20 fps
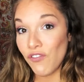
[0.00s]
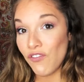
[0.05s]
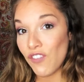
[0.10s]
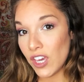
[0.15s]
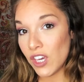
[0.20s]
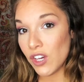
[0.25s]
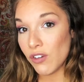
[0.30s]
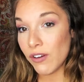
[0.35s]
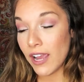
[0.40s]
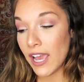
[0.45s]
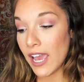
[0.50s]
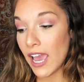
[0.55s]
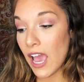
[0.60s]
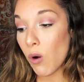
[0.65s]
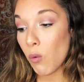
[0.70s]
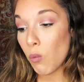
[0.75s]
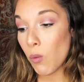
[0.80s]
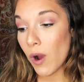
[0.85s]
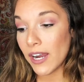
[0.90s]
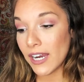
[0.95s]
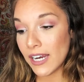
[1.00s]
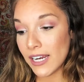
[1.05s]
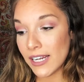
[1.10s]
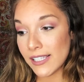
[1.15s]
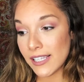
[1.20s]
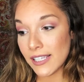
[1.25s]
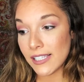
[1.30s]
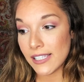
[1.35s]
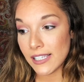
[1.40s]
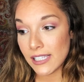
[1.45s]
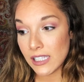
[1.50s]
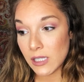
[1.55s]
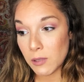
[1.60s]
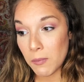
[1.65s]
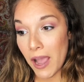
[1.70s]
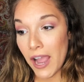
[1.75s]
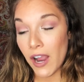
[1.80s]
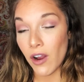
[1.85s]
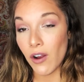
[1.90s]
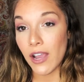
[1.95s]
figuring out what it is that's
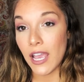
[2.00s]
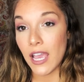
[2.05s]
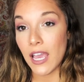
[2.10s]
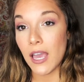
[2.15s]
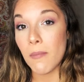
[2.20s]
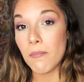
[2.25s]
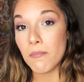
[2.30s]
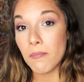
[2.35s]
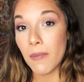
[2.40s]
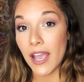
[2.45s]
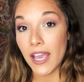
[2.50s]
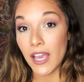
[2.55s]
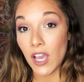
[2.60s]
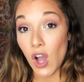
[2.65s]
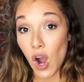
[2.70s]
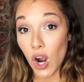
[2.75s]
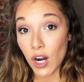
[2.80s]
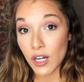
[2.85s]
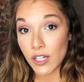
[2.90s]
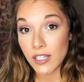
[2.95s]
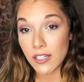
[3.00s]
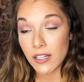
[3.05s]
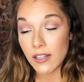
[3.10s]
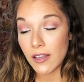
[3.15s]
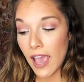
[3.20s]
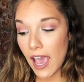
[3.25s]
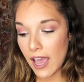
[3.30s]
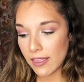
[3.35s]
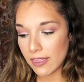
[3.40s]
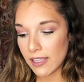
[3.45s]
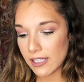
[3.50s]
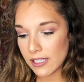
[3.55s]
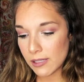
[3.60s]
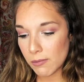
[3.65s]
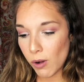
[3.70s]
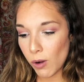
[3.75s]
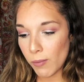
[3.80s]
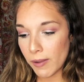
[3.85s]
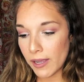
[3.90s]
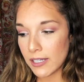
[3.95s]
inspiring my art at this
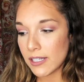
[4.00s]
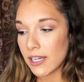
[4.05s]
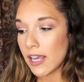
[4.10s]
moment.